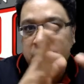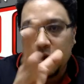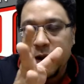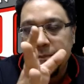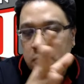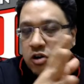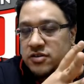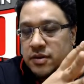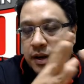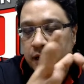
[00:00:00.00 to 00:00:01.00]
Okay, most of
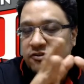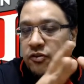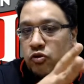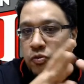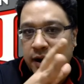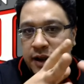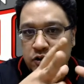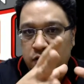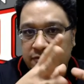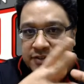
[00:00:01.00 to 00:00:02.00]
them are Liverpool, but I do
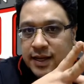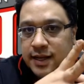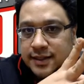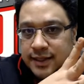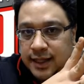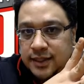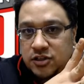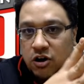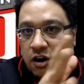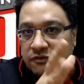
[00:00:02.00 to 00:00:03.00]
have certain sets
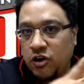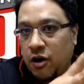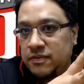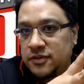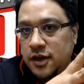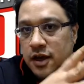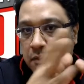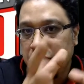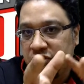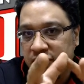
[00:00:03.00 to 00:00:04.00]
of Top
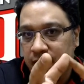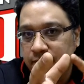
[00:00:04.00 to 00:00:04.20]
museum.